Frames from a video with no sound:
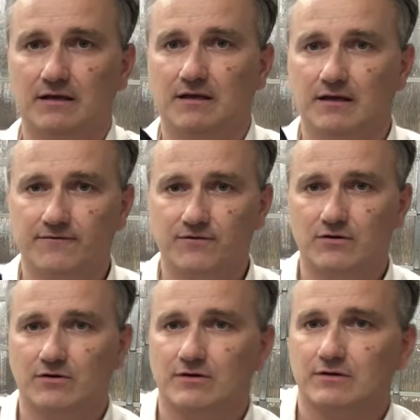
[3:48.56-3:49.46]
If
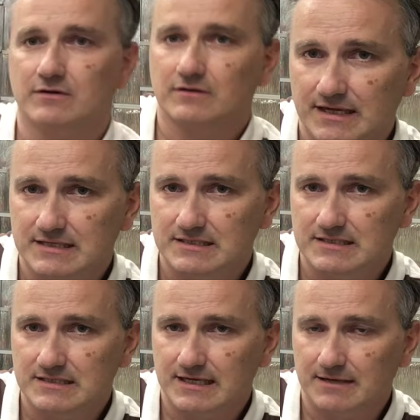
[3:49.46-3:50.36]
your
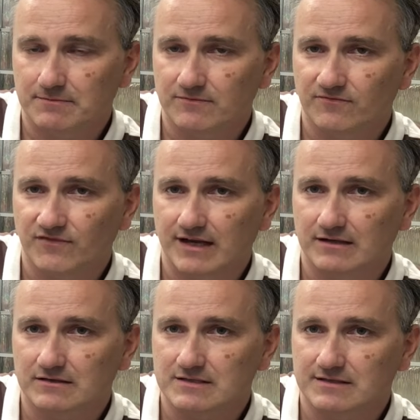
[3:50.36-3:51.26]
ACCM
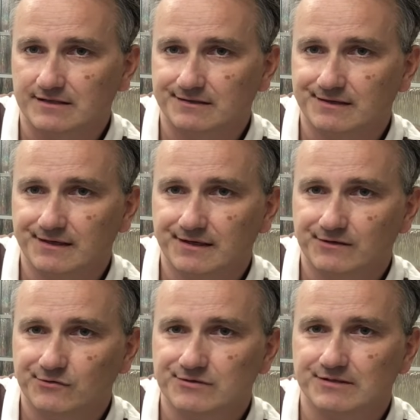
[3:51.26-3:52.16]
fails, then
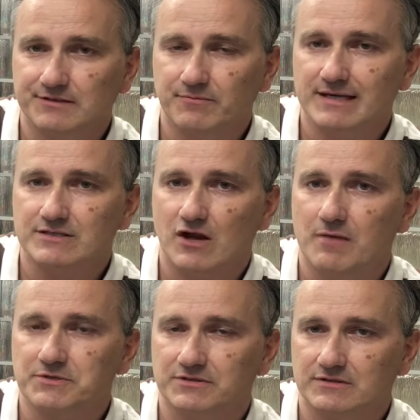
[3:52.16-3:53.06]
usually the best
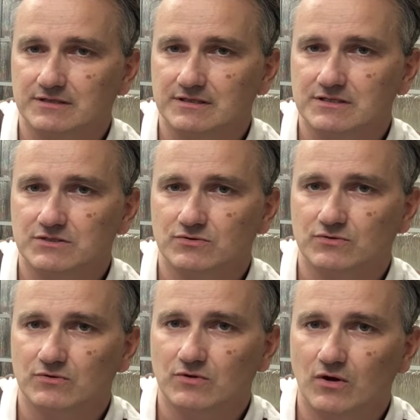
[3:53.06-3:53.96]
option is
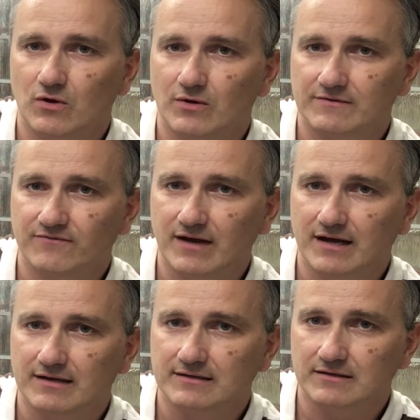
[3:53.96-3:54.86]
to go and
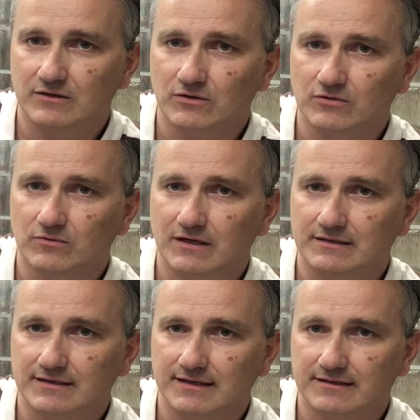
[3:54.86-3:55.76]
find a good
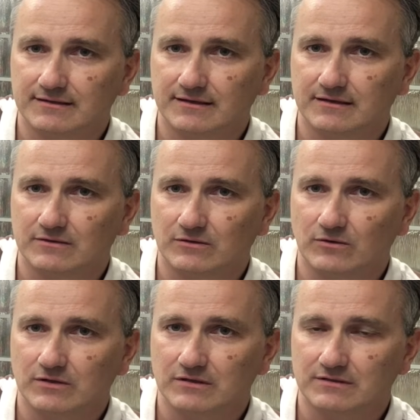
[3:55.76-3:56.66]
one at a
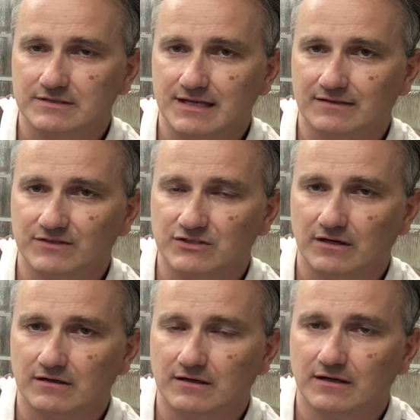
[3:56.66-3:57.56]
local salvage
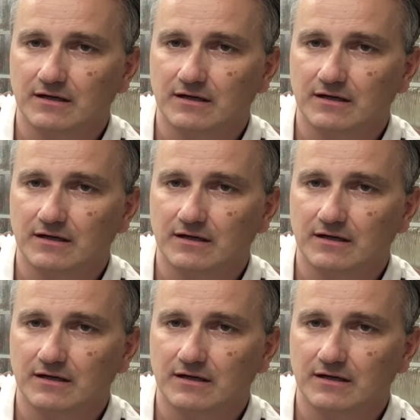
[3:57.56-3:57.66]
yard,